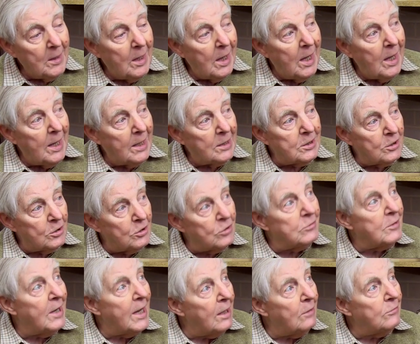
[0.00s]
I had a
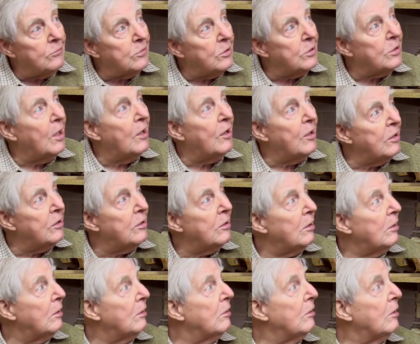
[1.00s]
look round and I
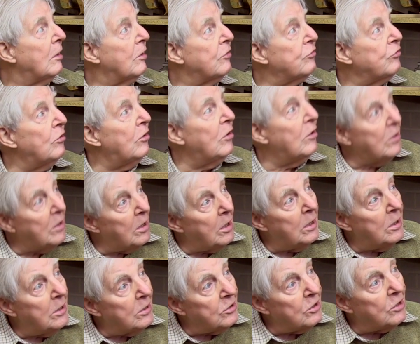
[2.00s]
saw
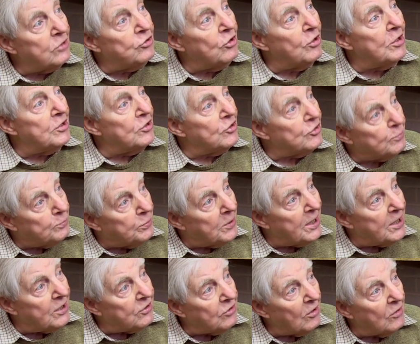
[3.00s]
a joiner's
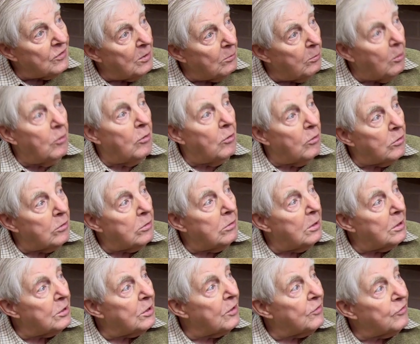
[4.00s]
brace on the
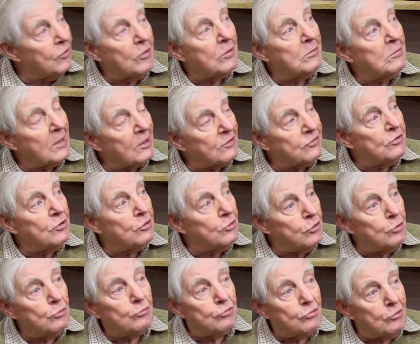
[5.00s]
wall, and I thought that's an
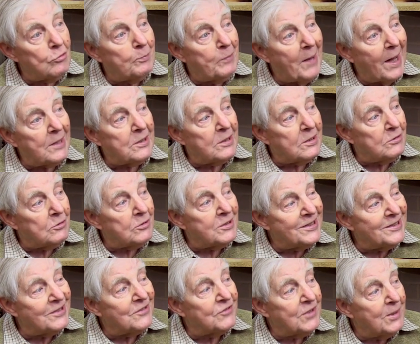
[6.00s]
unusual pattern I
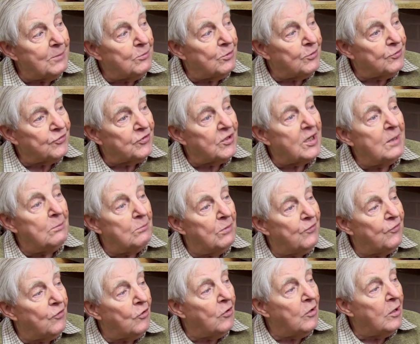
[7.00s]
didn't seem to have seen
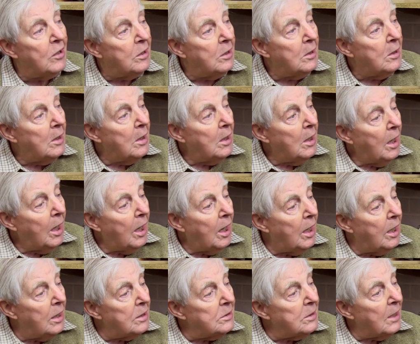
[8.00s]
before,
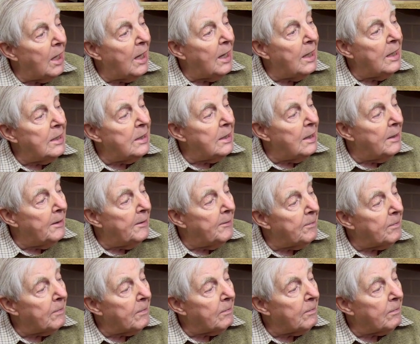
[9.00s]
and
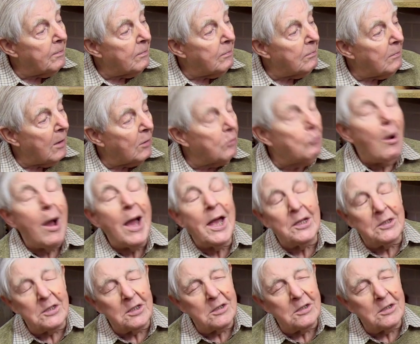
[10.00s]
I acquired